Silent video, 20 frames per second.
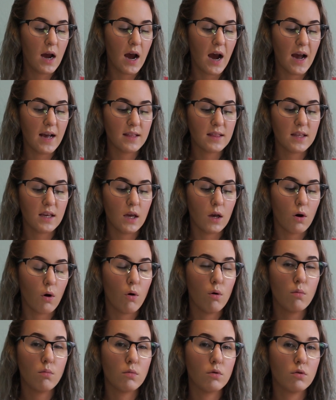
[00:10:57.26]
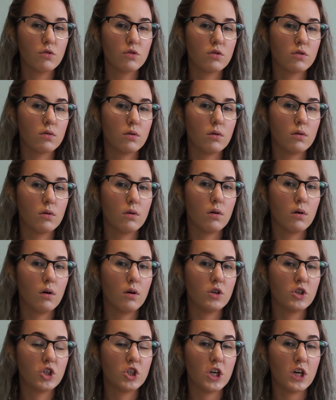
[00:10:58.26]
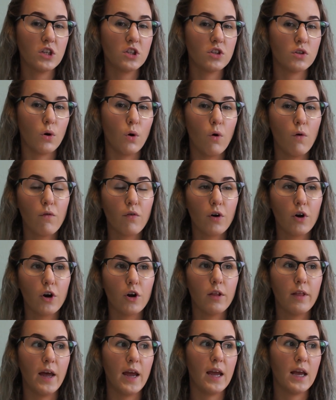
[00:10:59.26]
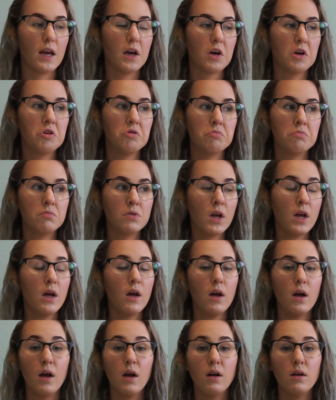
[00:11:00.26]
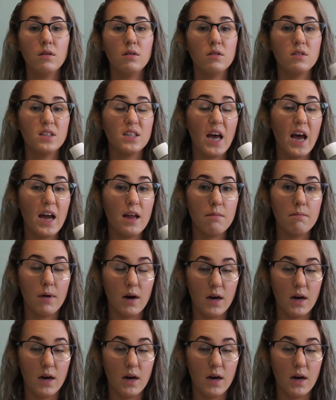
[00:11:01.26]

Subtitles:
I think, almost just over like 10